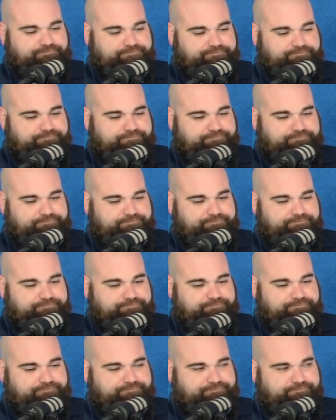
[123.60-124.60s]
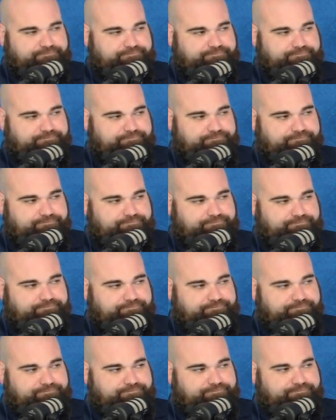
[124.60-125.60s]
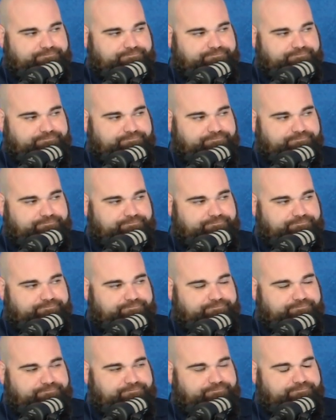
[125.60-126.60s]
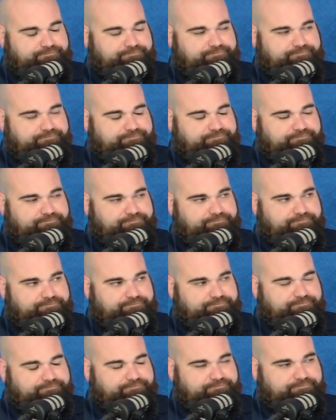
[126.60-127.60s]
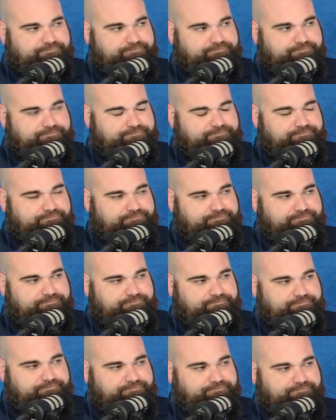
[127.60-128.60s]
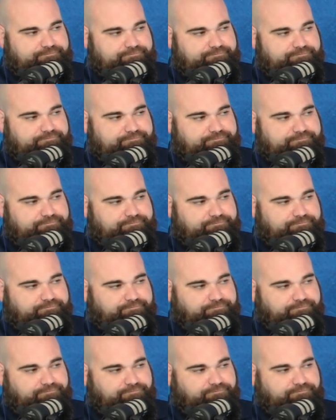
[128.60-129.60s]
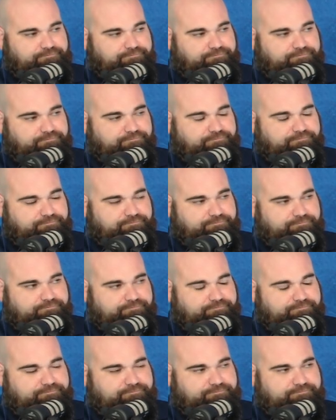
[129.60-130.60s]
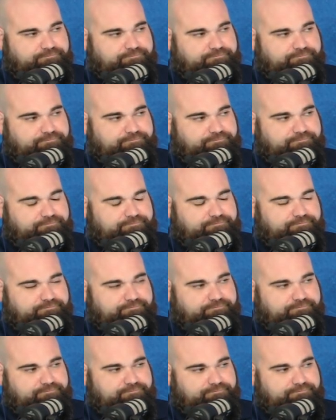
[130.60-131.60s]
No words are spoken by the person on screen.